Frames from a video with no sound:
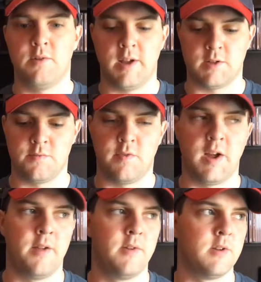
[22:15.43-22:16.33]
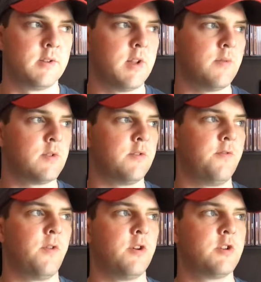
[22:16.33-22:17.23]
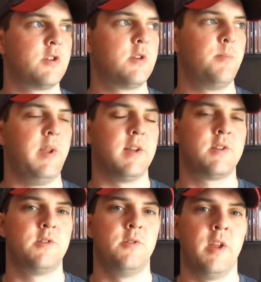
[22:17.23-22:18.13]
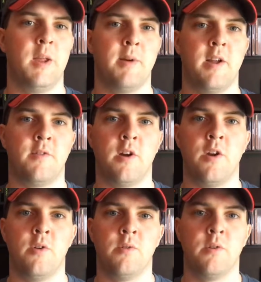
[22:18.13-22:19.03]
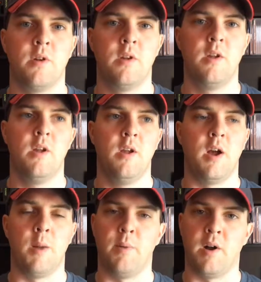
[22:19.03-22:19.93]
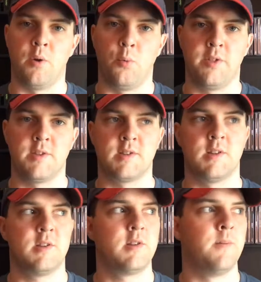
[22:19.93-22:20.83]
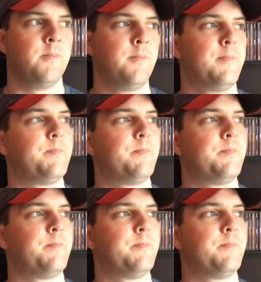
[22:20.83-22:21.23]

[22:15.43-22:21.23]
2005 is, that was the first PS2 game I ever owned. I bought it with the system